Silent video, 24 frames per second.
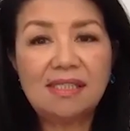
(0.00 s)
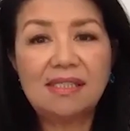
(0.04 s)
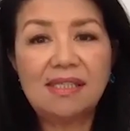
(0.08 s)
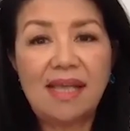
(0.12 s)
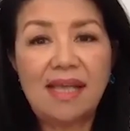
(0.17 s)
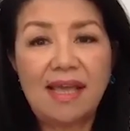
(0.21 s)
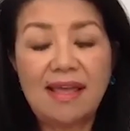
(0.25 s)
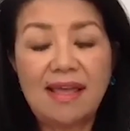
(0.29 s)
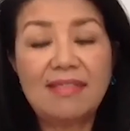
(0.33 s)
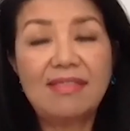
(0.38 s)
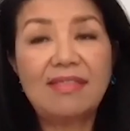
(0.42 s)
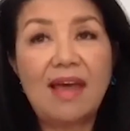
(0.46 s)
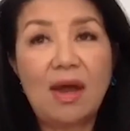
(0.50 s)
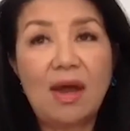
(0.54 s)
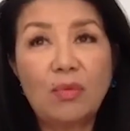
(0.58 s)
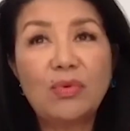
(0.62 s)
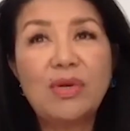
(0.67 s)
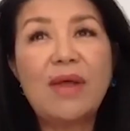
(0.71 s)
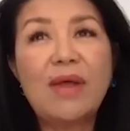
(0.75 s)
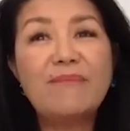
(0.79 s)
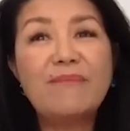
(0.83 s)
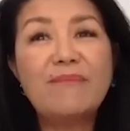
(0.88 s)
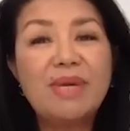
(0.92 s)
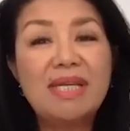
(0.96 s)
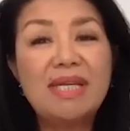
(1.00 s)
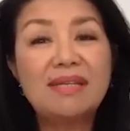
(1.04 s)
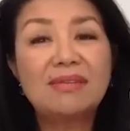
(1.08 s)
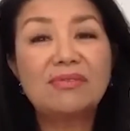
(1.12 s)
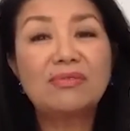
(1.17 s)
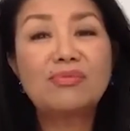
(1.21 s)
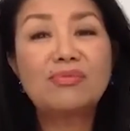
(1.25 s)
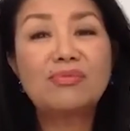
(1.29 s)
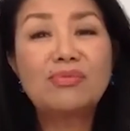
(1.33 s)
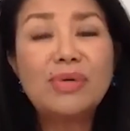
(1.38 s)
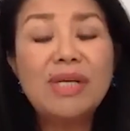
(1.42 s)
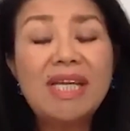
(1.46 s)
And that would have been
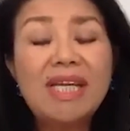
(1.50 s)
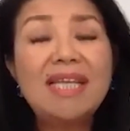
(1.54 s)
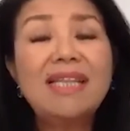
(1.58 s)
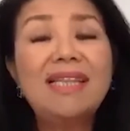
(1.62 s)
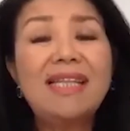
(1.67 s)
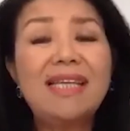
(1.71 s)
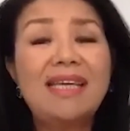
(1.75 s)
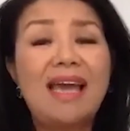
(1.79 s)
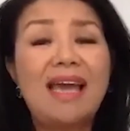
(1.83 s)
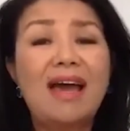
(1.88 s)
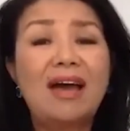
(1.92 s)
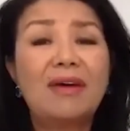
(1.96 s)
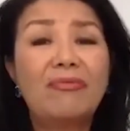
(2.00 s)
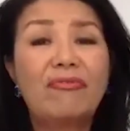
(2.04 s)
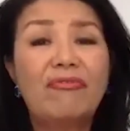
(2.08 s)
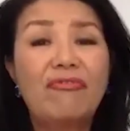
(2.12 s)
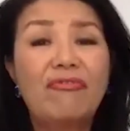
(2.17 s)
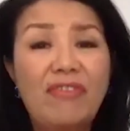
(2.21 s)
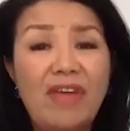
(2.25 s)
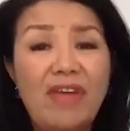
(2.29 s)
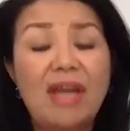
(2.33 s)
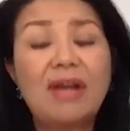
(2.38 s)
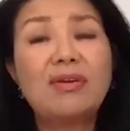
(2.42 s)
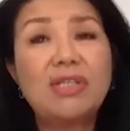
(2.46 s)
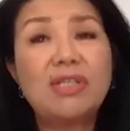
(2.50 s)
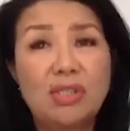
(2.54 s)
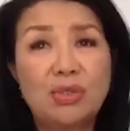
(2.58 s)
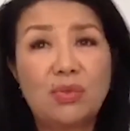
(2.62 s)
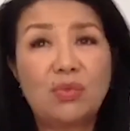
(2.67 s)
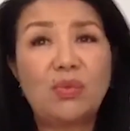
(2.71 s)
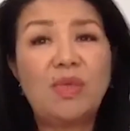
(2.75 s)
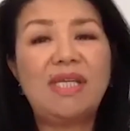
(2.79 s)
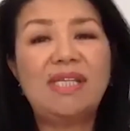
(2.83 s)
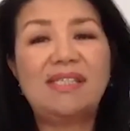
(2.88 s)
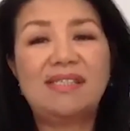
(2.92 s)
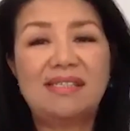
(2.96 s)
really a very
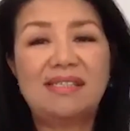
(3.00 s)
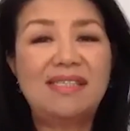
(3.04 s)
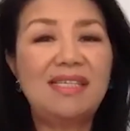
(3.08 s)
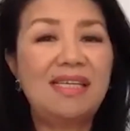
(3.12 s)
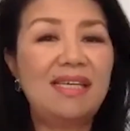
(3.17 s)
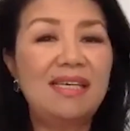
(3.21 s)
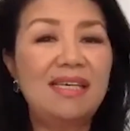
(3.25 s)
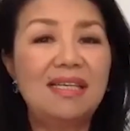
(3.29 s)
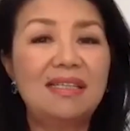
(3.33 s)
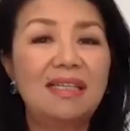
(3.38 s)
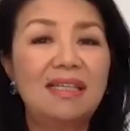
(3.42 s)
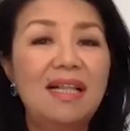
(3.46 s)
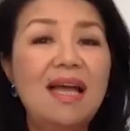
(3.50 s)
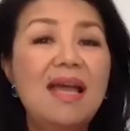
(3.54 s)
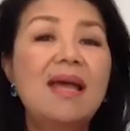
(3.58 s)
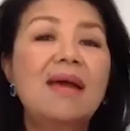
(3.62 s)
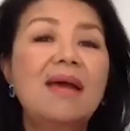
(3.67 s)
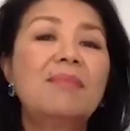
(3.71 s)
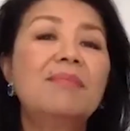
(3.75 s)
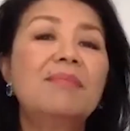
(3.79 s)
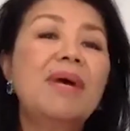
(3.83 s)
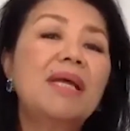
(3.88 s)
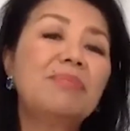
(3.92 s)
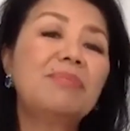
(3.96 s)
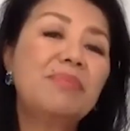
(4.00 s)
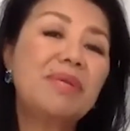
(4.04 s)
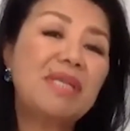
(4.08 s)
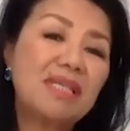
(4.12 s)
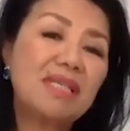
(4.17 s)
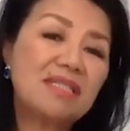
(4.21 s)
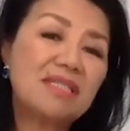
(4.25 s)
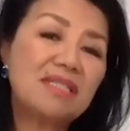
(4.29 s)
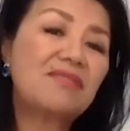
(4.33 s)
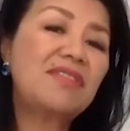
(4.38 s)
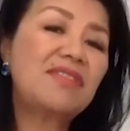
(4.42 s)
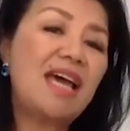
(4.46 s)
sweet deal. But
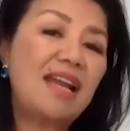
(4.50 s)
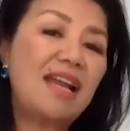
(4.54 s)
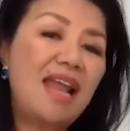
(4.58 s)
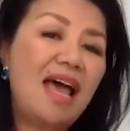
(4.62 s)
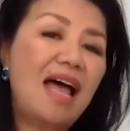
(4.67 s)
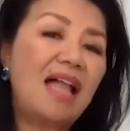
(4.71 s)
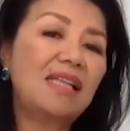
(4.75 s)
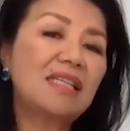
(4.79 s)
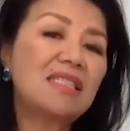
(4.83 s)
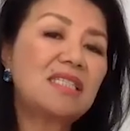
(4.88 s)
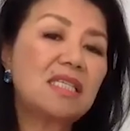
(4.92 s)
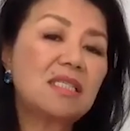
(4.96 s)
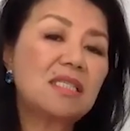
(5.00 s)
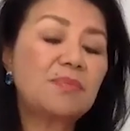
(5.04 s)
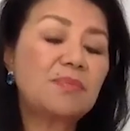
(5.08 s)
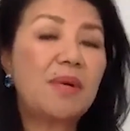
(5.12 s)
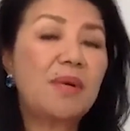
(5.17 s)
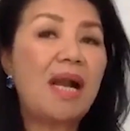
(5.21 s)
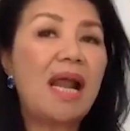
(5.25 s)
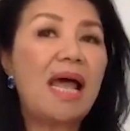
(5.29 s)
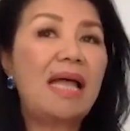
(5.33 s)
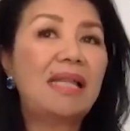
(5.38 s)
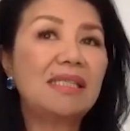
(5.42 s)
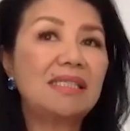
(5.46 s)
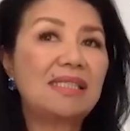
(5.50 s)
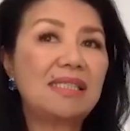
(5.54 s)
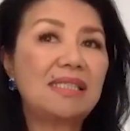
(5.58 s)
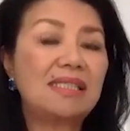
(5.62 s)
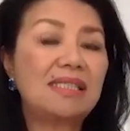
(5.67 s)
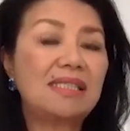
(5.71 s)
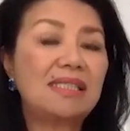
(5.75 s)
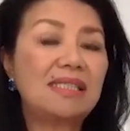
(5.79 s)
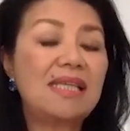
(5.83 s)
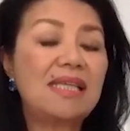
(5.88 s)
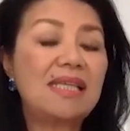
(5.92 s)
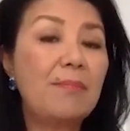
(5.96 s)
because of the analysis
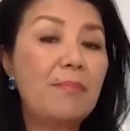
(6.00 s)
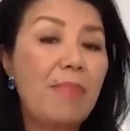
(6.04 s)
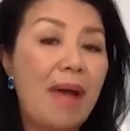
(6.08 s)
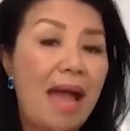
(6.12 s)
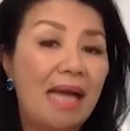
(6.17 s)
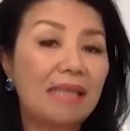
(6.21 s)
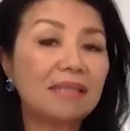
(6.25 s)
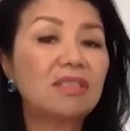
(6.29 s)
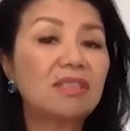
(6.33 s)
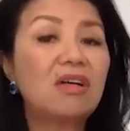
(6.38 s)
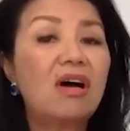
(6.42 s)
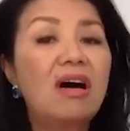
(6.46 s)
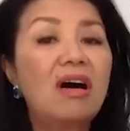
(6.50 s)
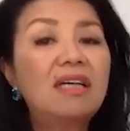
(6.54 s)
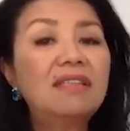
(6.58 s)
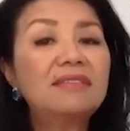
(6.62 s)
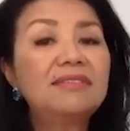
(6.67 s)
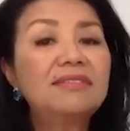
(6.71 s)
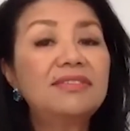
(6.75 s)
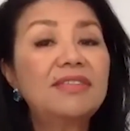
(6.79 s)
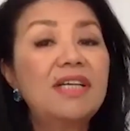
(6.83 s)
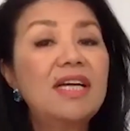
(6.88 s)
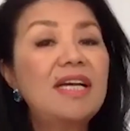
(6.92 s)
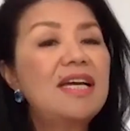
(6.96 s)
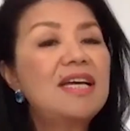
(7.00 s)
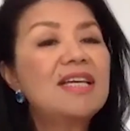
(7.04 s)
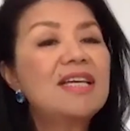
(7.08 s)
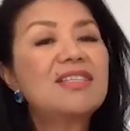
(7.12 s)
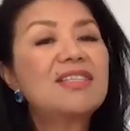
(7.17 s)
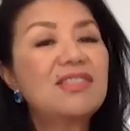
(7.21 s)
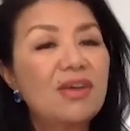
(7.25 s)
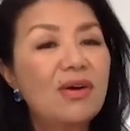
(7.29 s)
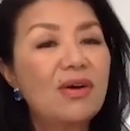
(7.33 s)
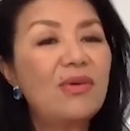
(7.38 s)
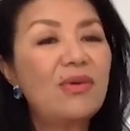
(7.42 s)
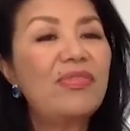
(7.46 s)
paralysis, I backed off.
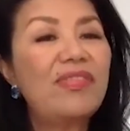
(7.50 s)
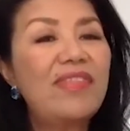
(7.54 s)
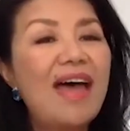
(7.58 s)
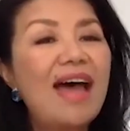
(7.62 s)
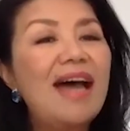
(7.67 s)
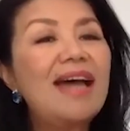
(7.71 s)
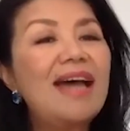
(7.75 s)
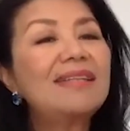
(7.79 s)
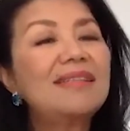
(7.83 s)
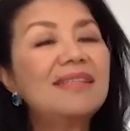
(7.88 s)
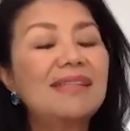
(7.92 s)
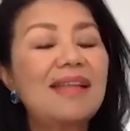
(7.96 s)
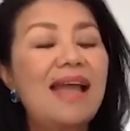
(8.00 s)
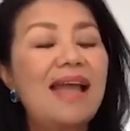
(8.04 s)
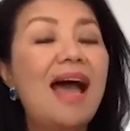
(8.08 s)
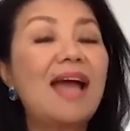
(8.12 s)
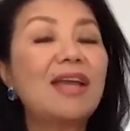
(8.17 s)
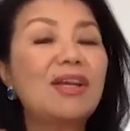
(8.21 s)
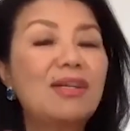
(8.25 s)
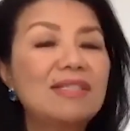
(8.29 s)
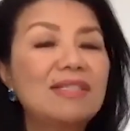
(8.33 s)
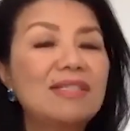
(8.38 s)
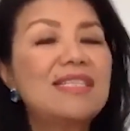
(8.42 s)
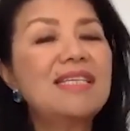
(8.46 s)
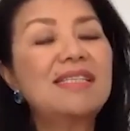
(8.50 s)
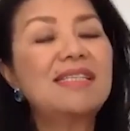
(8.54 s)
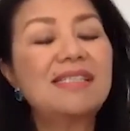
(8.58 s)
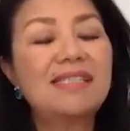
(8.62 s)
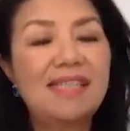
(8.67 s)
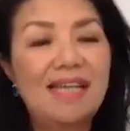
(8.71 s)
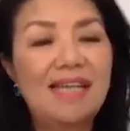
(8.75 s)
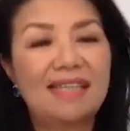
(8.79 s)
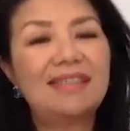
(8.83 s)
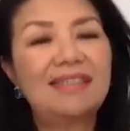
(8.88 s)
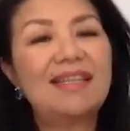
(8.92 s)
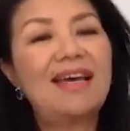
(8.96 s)
So that I consider
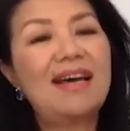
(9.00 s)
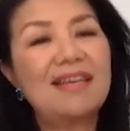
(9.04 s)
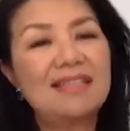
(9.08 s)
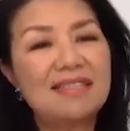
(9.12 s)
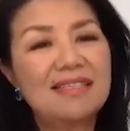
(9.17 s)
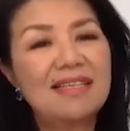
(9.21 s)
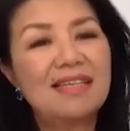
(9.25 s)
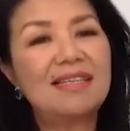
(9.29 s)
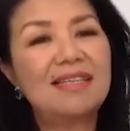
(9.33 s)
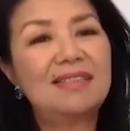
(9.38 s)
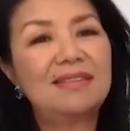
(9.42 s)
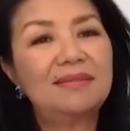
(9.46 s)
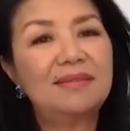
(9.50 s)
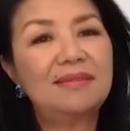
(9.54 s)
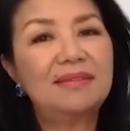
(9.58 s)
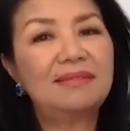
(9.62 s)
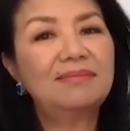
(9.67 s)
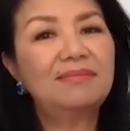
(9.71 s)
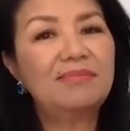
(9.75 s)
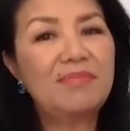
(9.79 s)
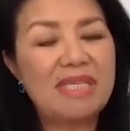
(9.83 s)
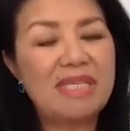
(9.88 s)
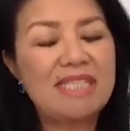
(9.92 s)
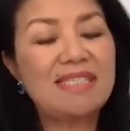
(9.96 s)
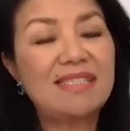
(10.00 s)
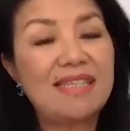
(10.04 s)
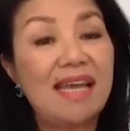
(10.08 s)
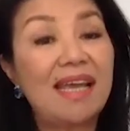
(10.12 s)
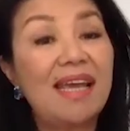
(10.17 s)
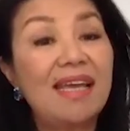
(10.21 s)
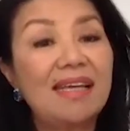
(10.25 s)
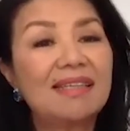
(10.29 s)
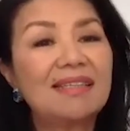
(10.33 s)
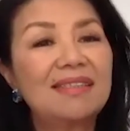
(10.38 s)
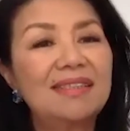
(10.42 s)
that as a mistake.